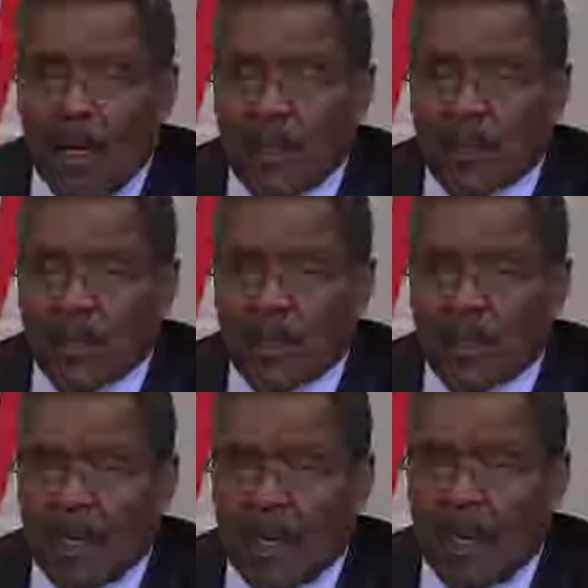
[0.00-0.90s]
This
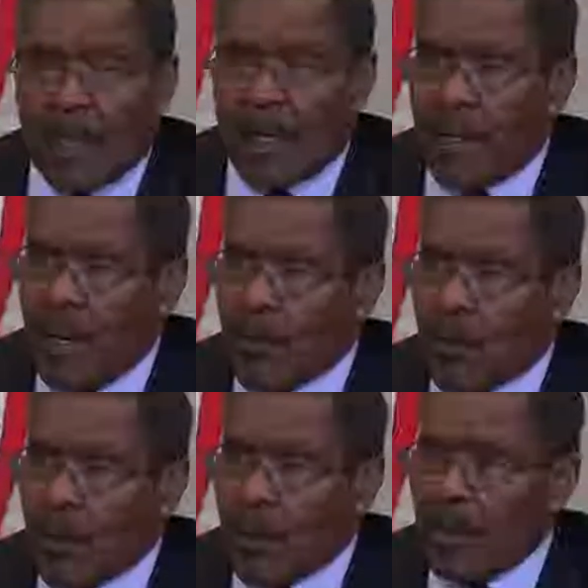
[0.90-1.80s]
was, I think, in
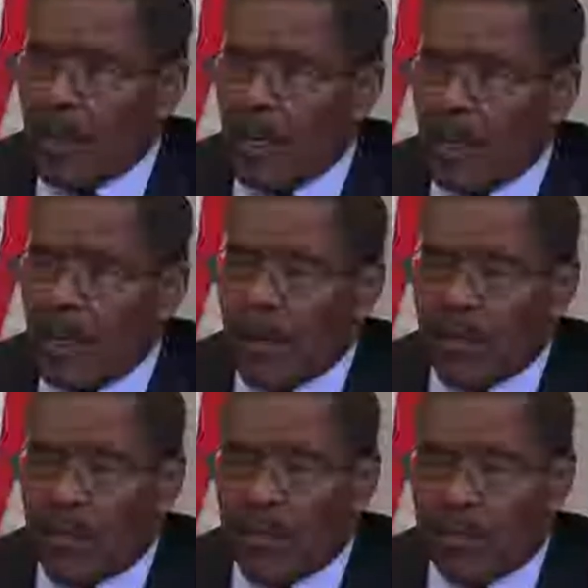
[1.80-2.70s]
April now.
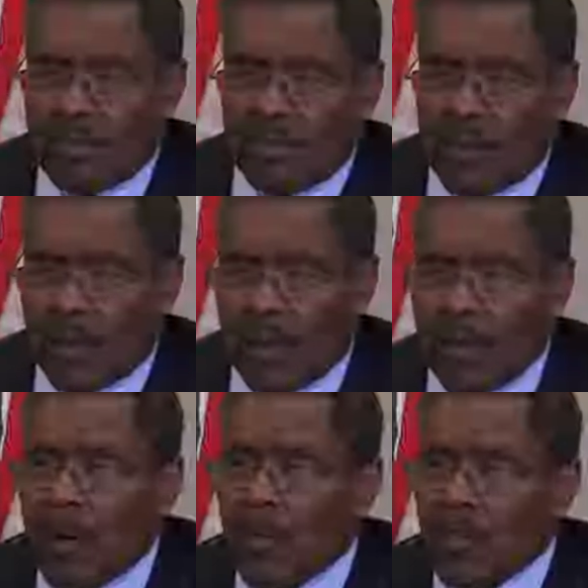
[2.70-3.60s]
So for a
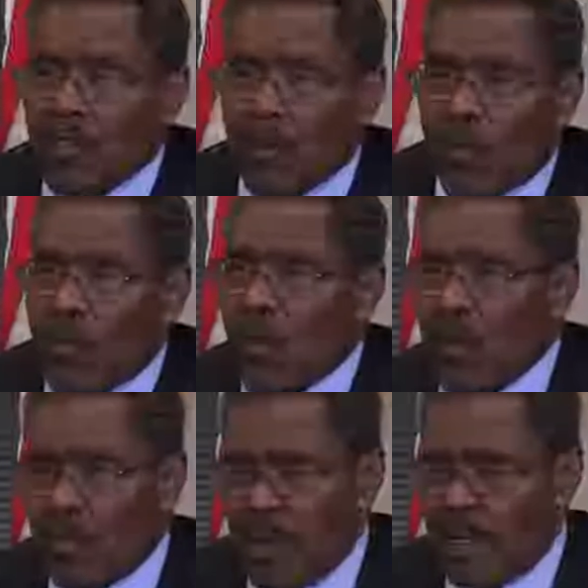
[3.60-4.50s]
month or so before,
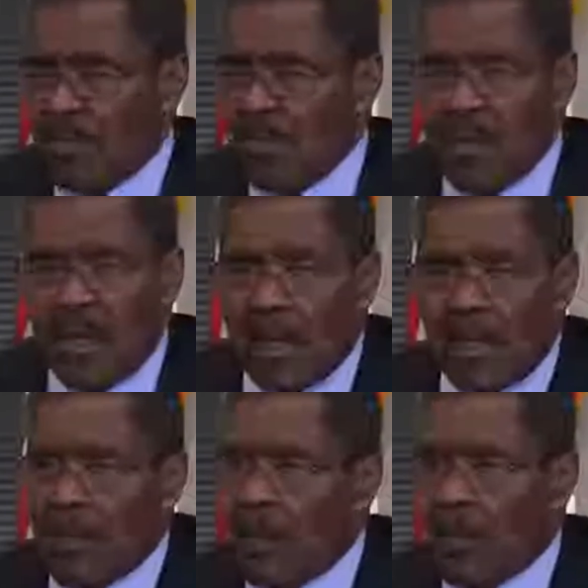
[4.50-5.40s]
there had been
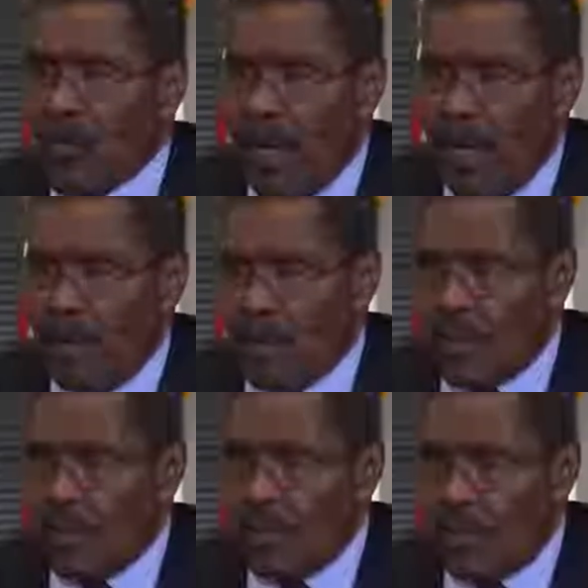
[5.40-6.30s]
a number of names
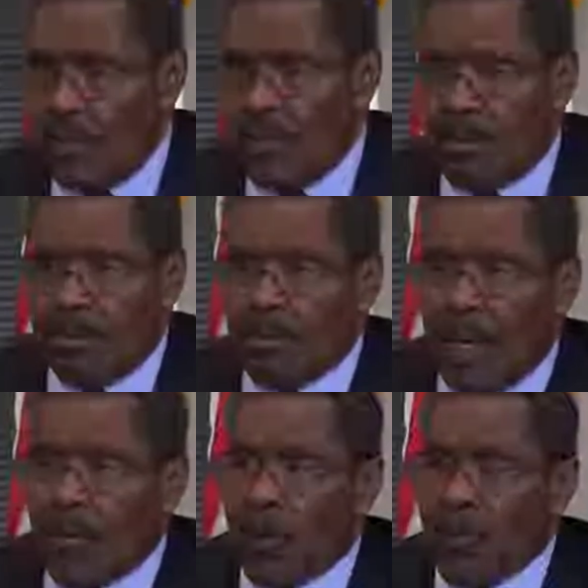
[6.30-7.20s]
and
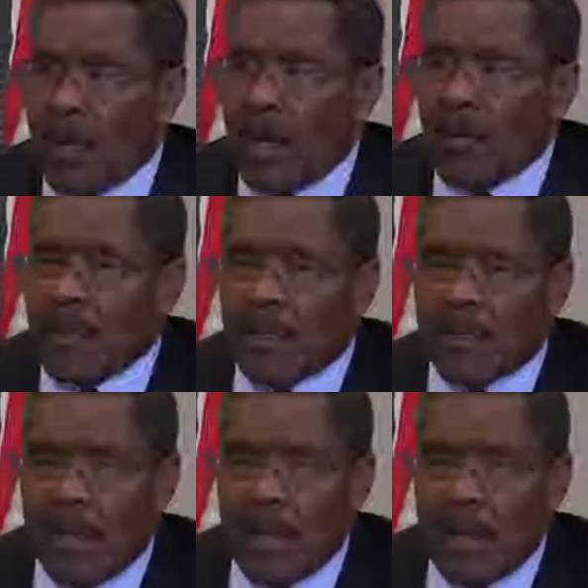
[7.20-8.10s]
people involved. And
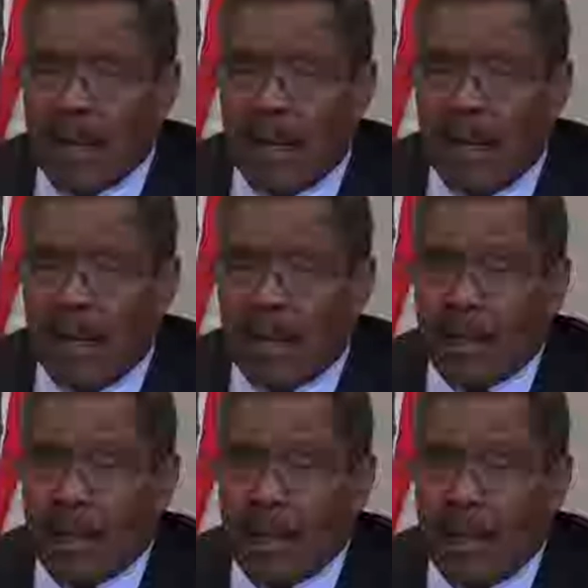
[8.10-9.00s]

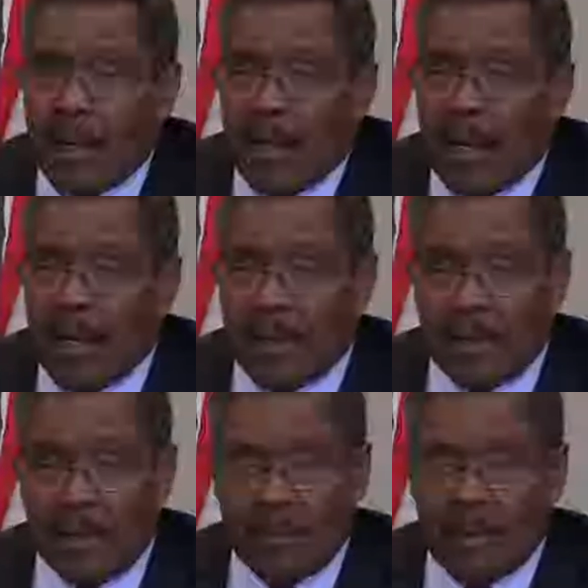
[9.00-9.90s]
I
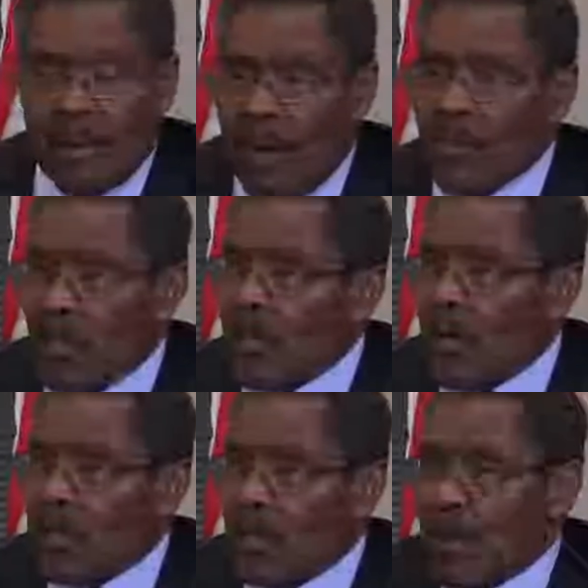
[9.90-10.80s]
was
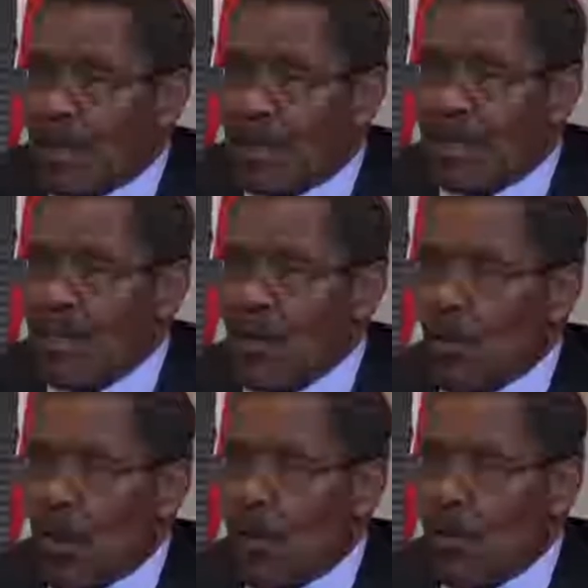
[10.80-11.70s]
interested, but didn't know
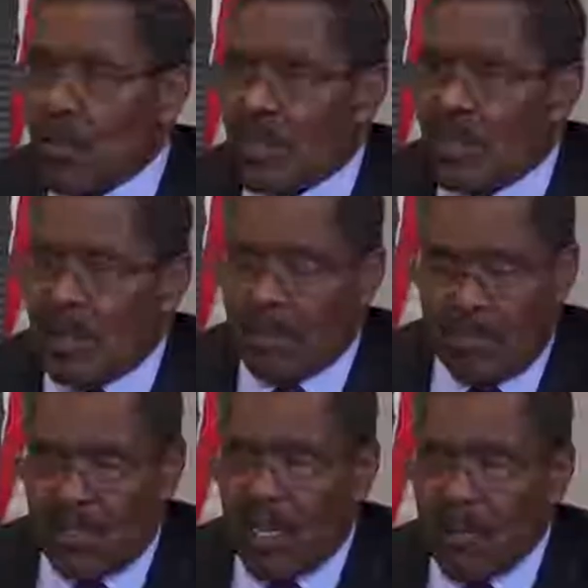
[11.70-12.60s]
where I was in the
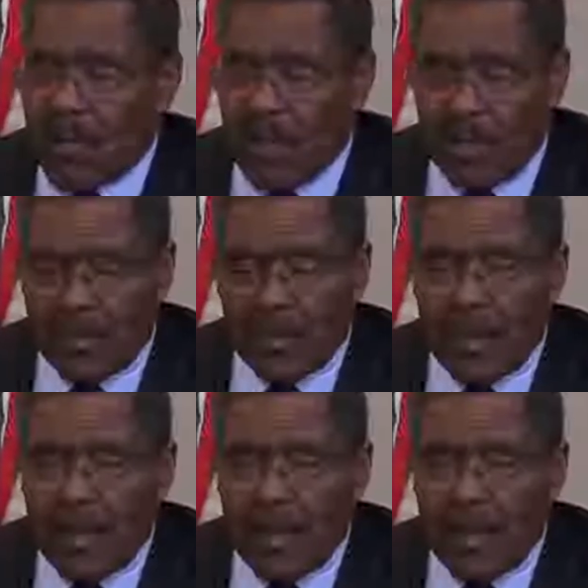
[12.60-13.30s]
scheme of things.